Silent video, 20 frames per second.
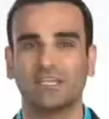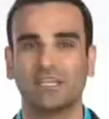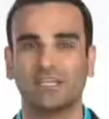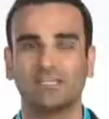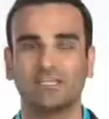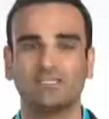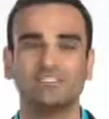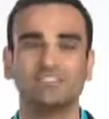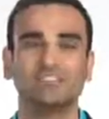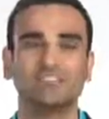
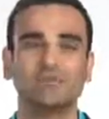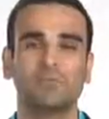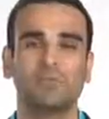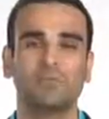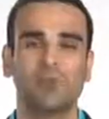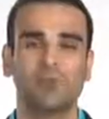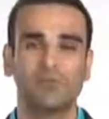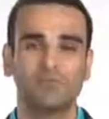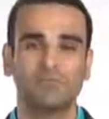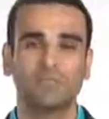again, this is the
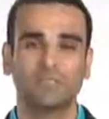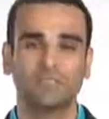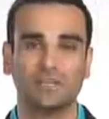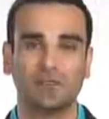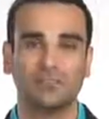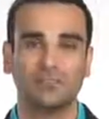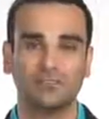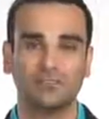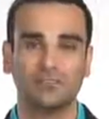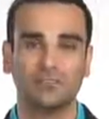perfect
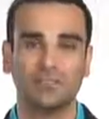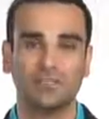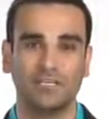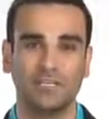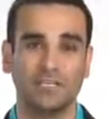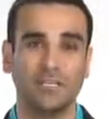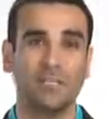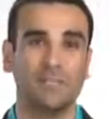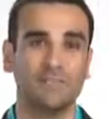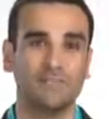
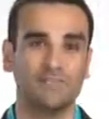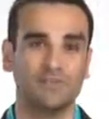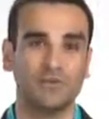opportunity